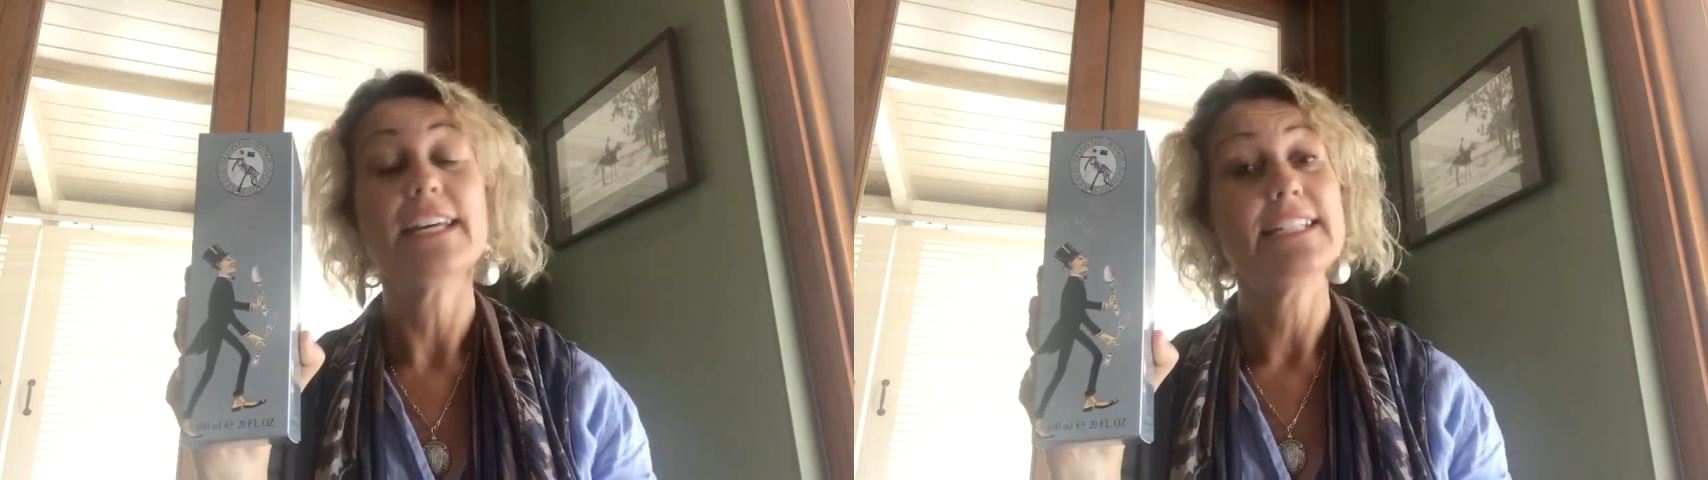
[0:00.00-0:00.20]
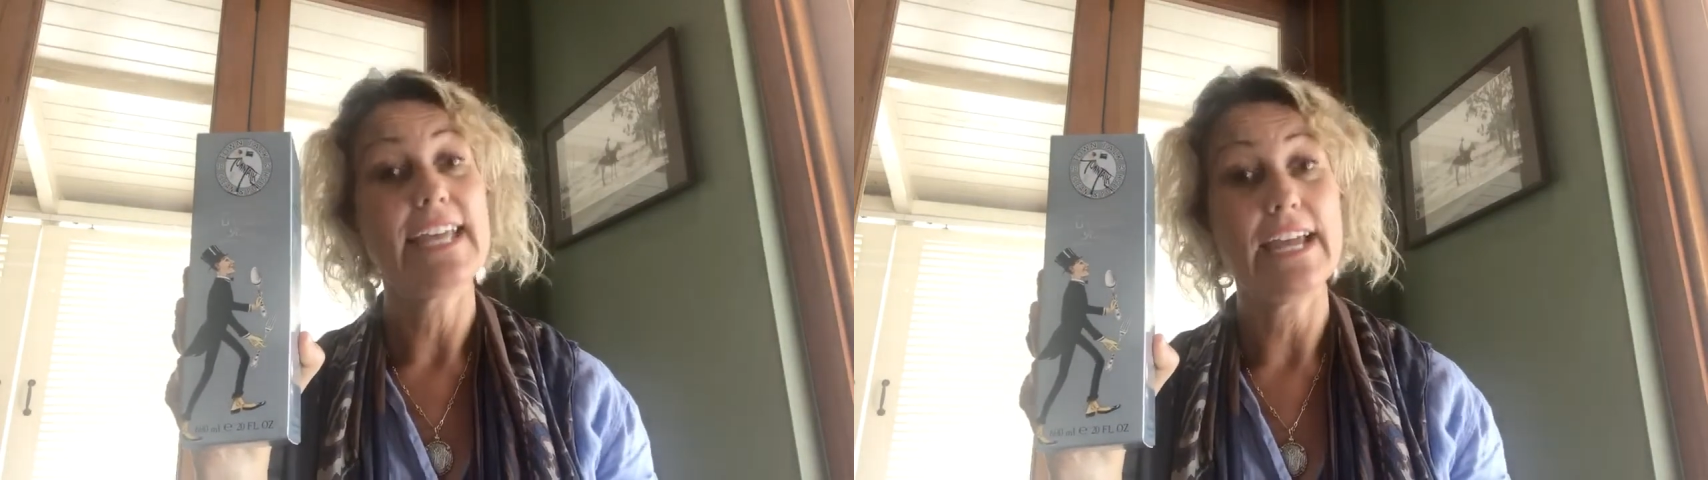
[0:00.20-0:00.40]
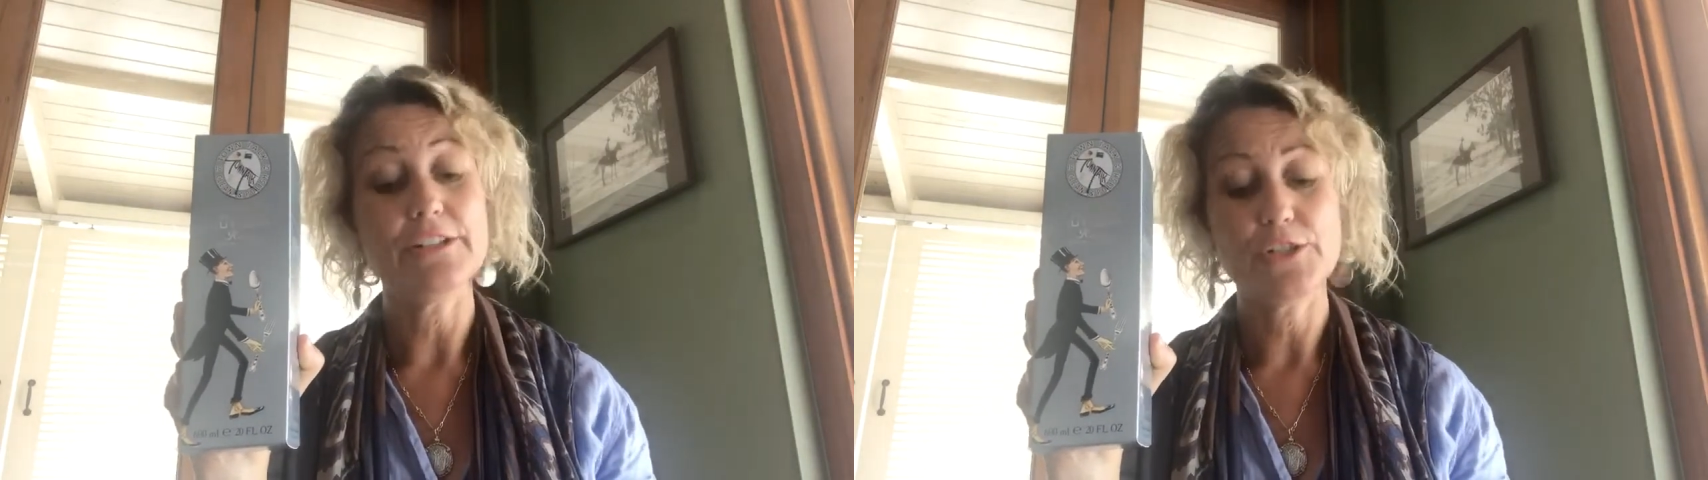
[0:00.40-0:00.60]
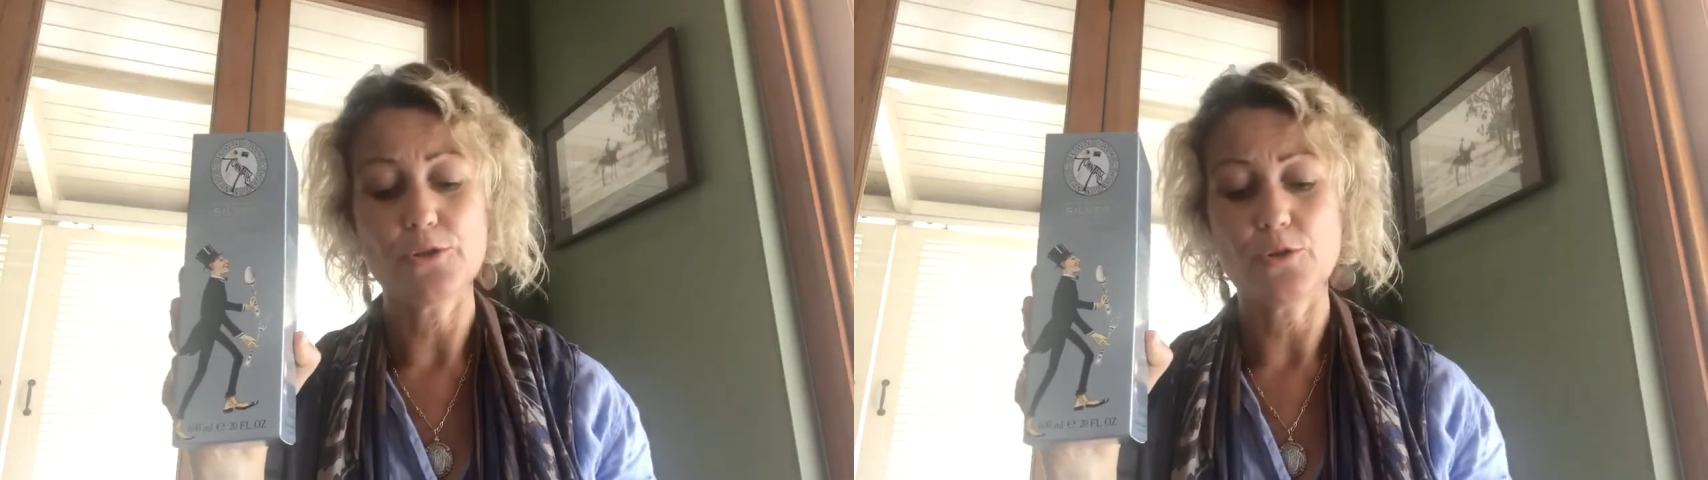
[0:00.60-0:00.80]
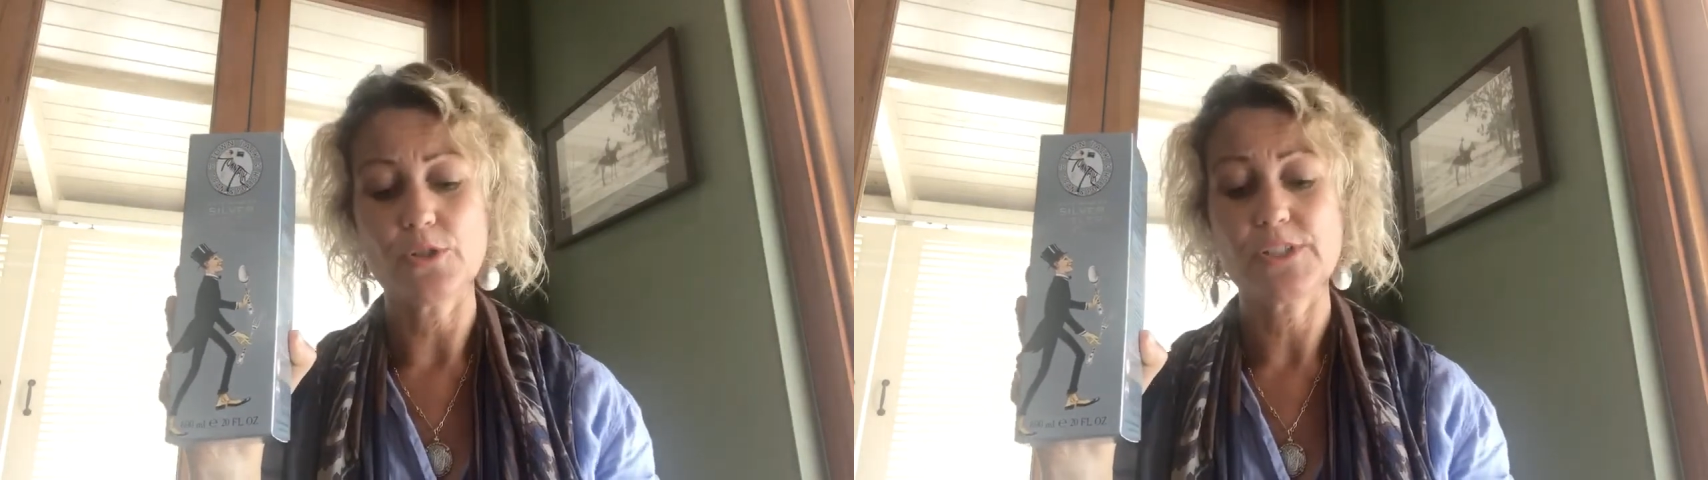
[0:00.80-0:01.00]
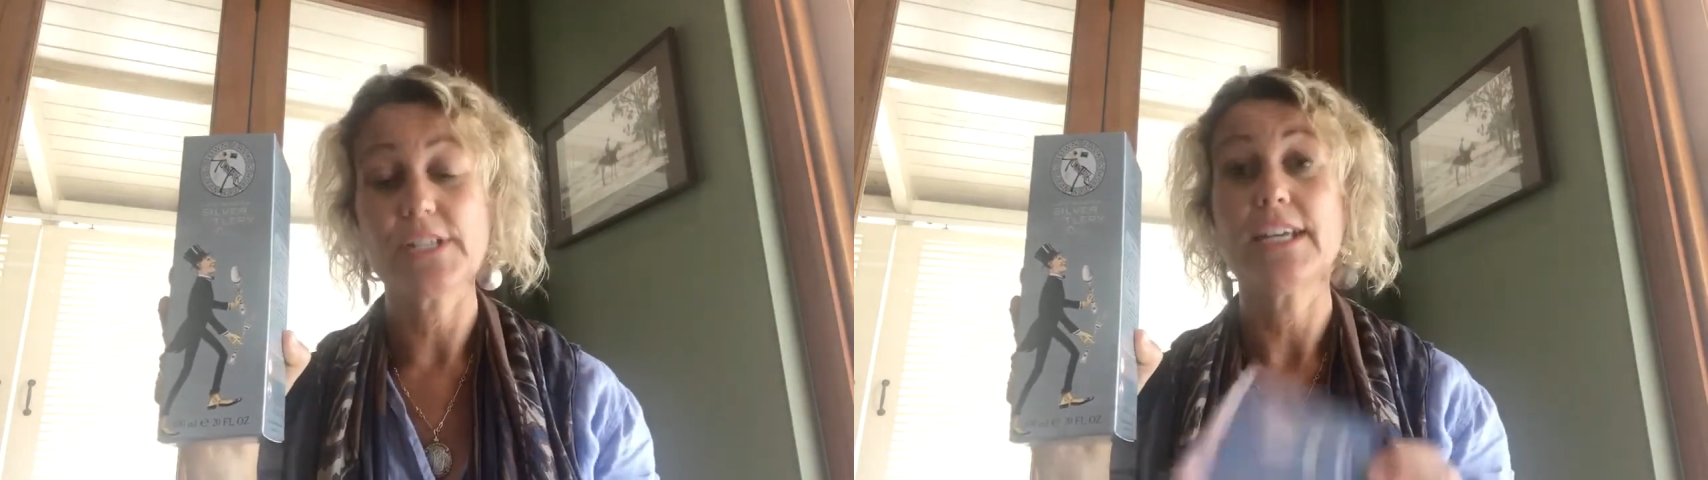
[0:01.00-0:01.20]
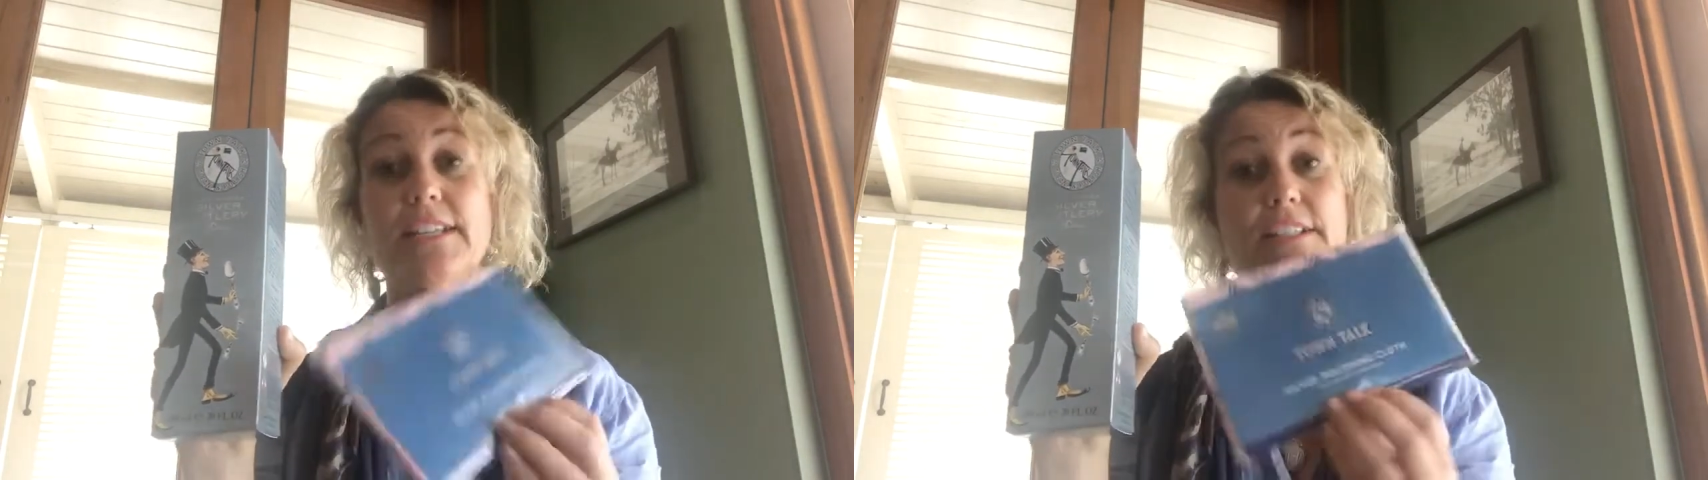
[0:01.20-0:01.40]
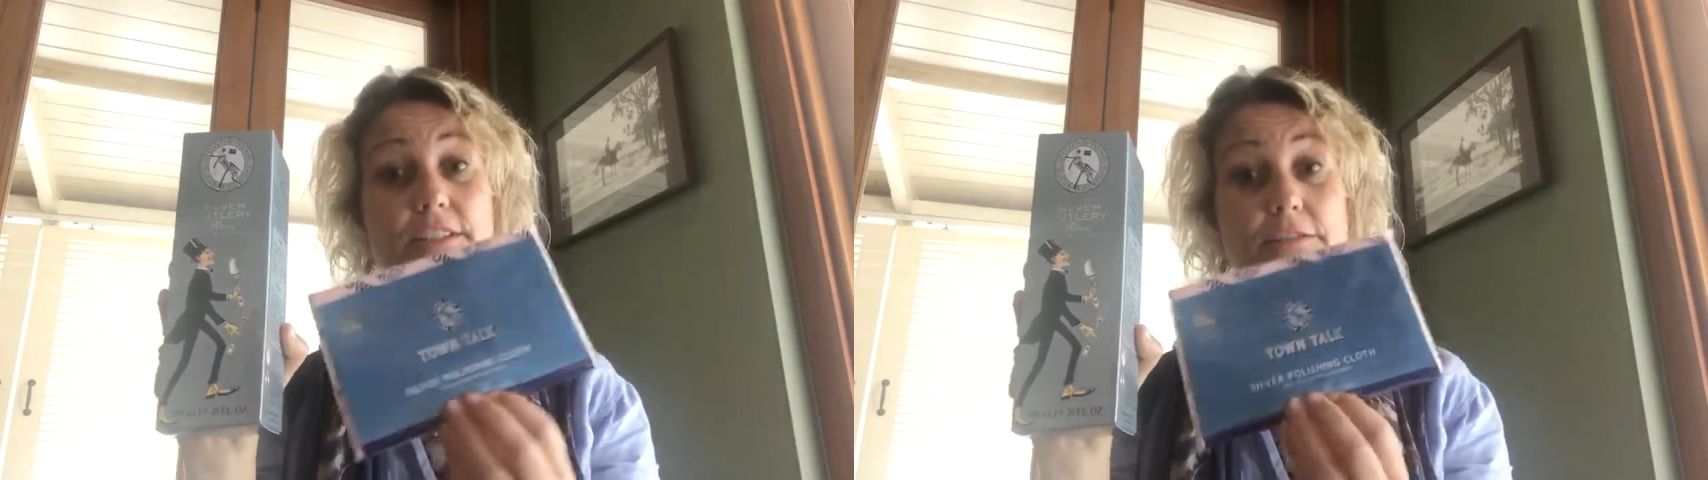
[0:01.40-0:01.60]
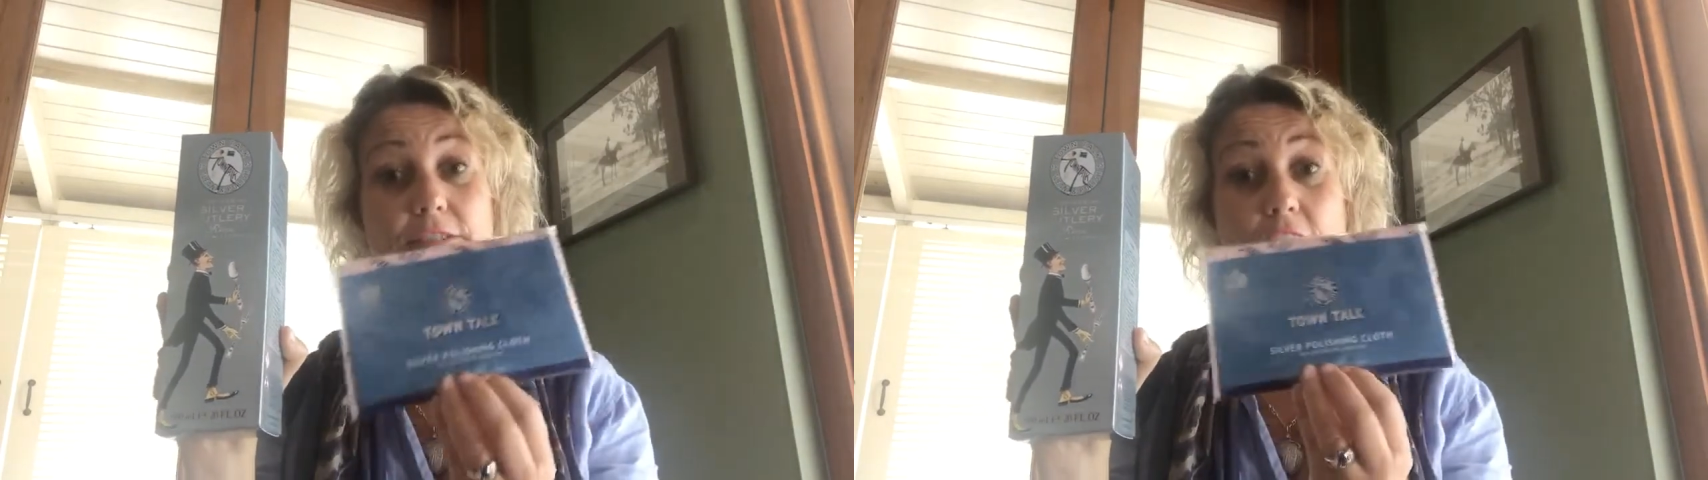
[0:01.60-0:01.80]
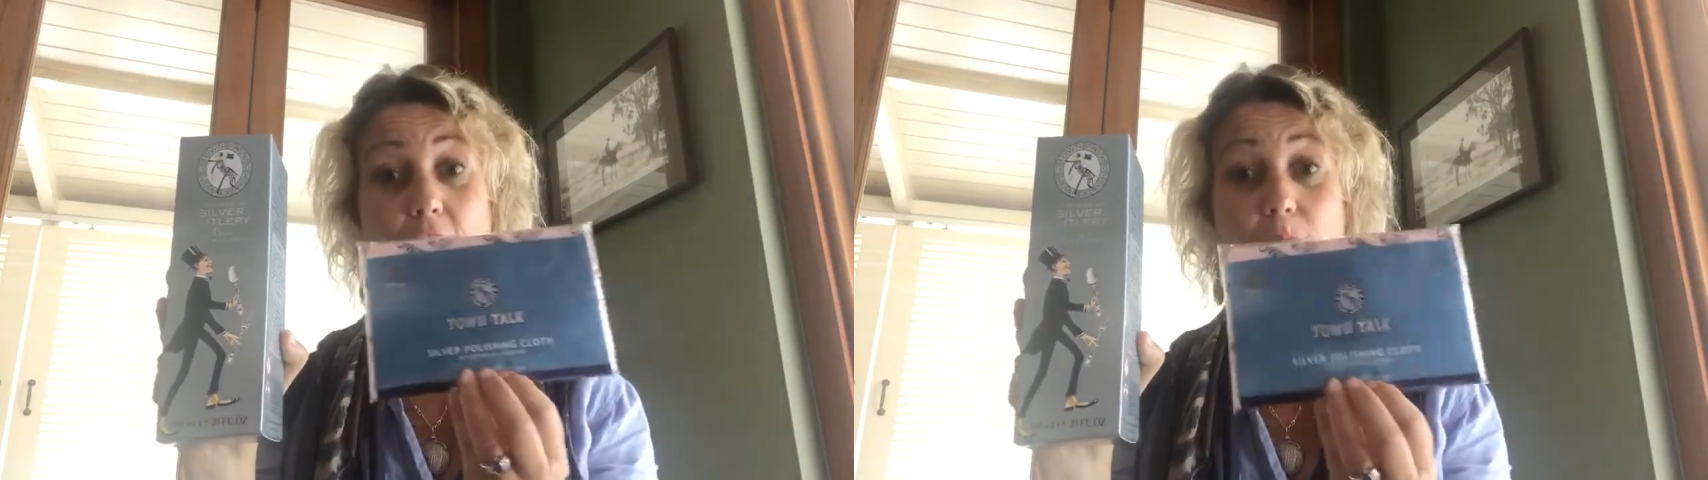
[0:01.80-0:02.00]
Town Talk's
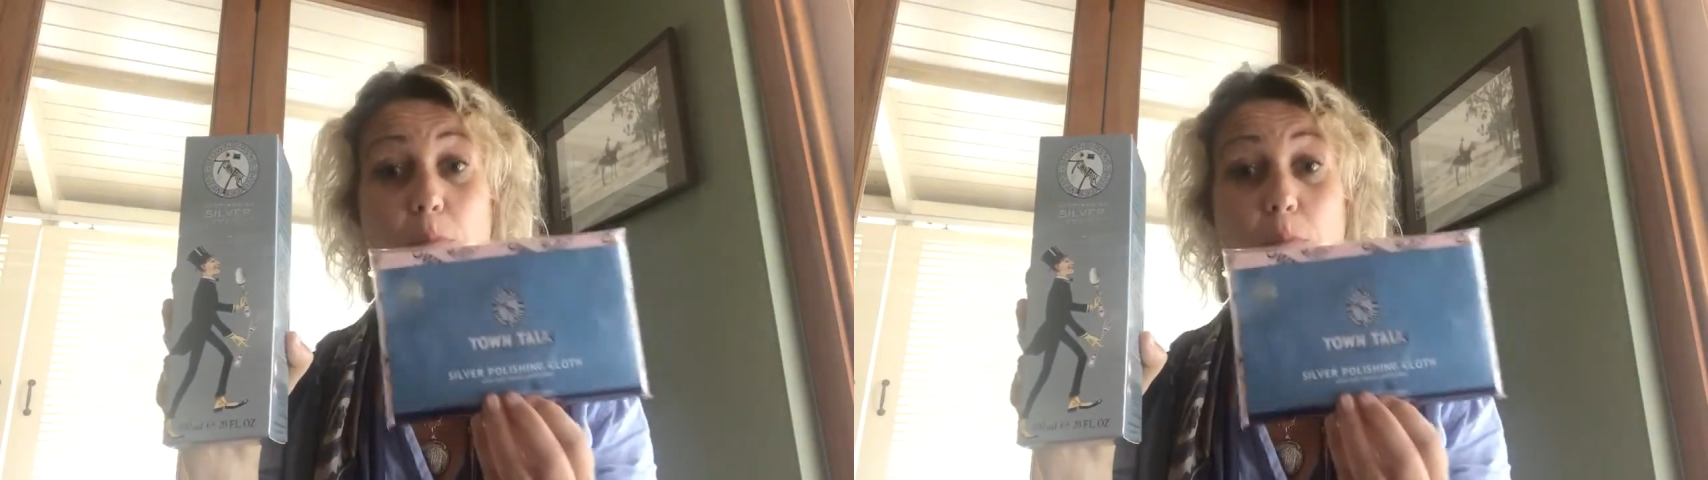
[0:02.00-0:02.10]
silver